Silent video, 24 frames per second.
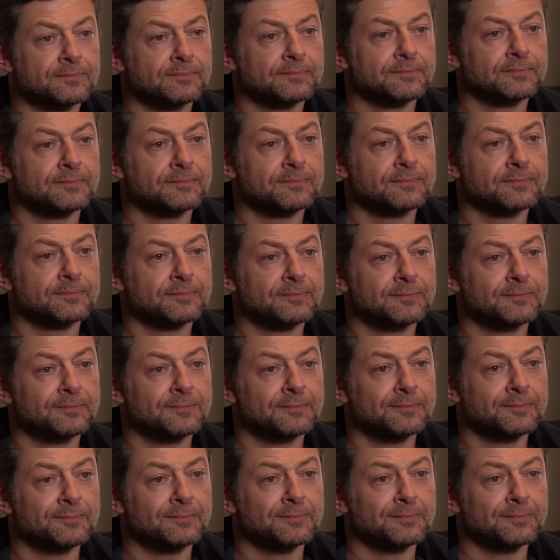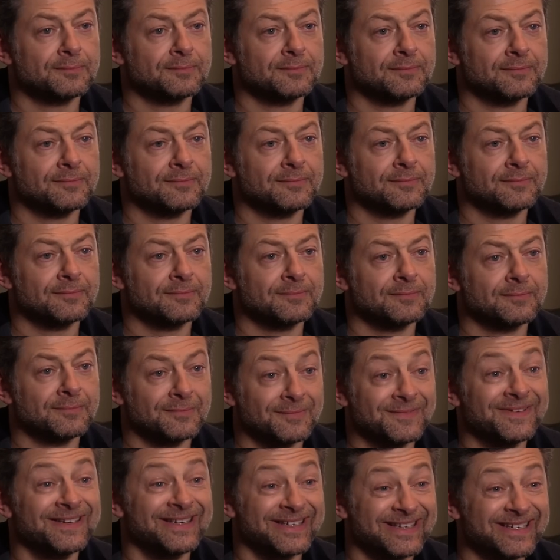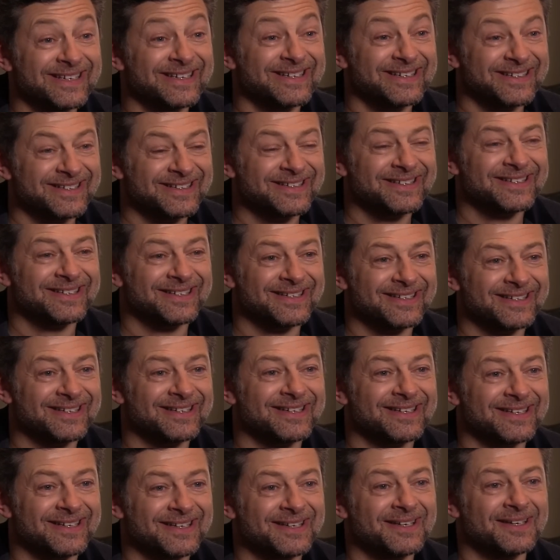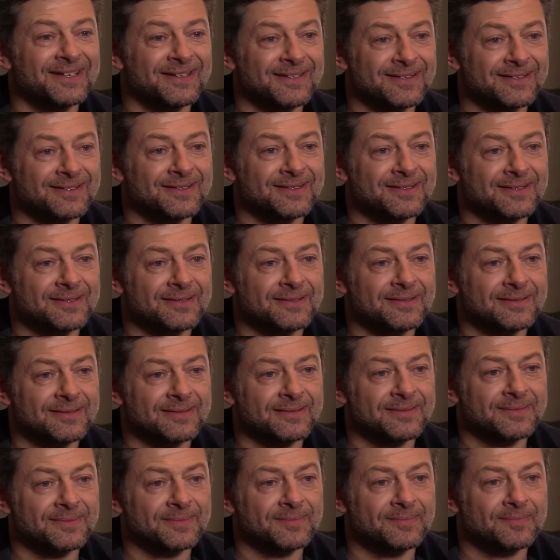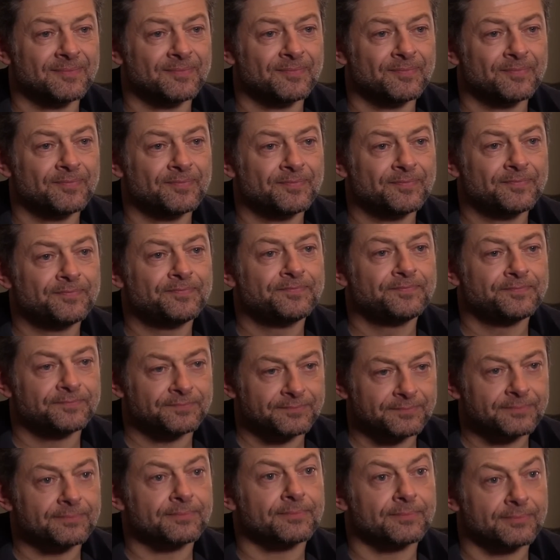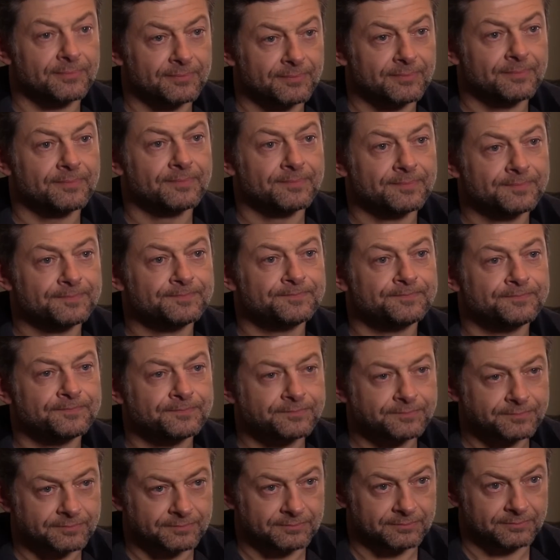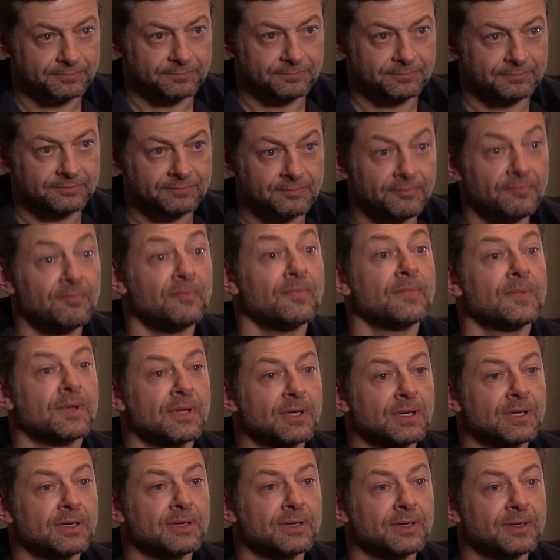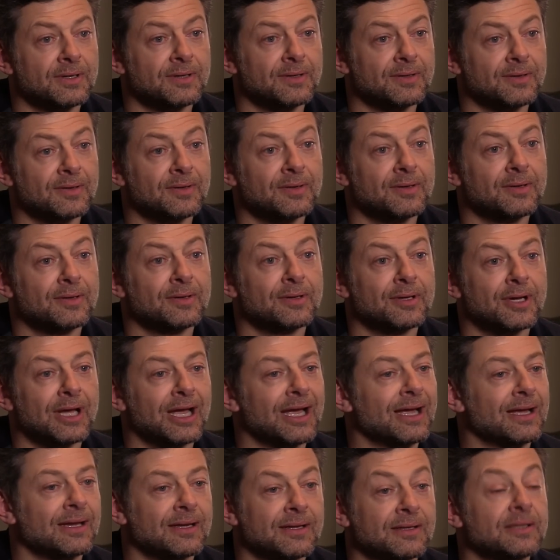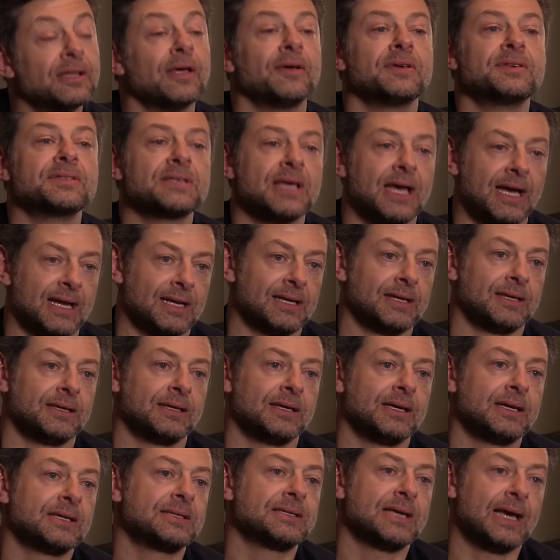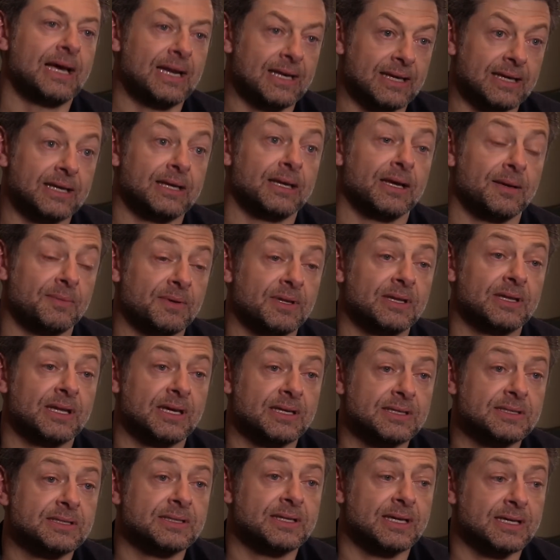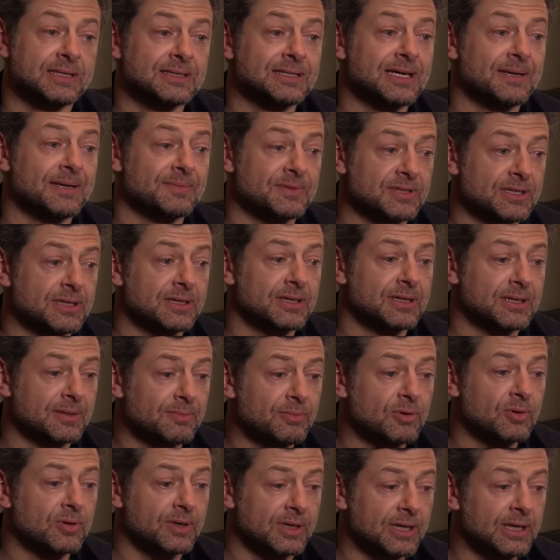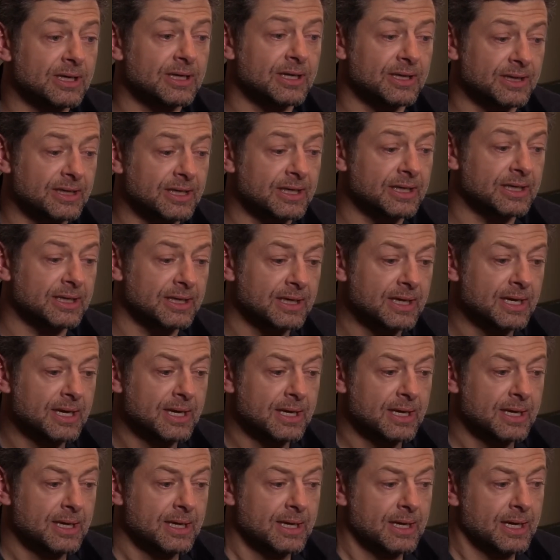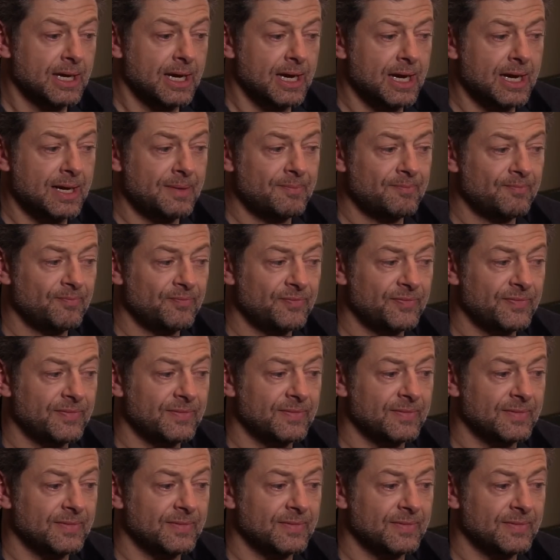becoming more and more human, as it were, uh, and so that there's that intimacy that I think you're not even thinking about the perform the, what's the technology no, anymore. Exactly, exactly. I mean, that's that's absolutely the point, and I think um,